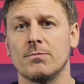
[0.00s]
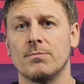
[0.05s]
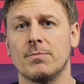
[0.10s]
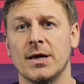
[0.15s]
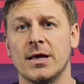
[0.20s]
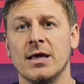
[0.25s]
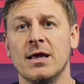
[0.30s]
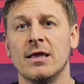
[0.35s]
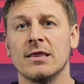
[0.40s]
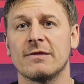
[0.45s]

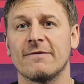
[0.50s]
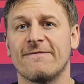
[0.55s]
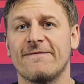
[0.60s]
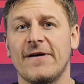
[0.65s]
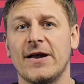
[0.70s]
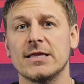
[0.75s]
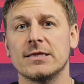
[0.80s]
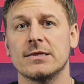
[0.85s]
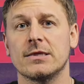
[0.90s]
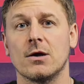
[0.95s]
but the
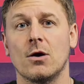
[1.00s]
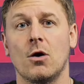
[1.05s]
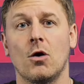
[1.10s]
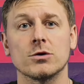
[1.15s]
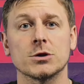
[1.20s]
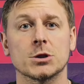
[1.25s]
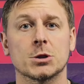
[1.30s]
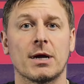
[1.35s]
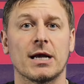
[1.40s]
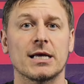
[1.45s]
fact that
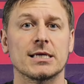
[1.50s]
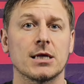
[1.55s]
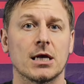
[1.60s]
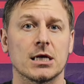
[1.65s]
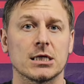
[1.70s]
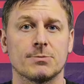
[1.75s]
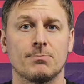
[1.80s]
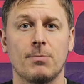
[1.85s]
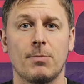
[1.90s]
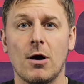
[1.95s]
on tracks like
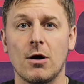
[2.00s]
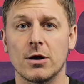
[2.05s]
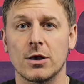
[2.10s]
Spa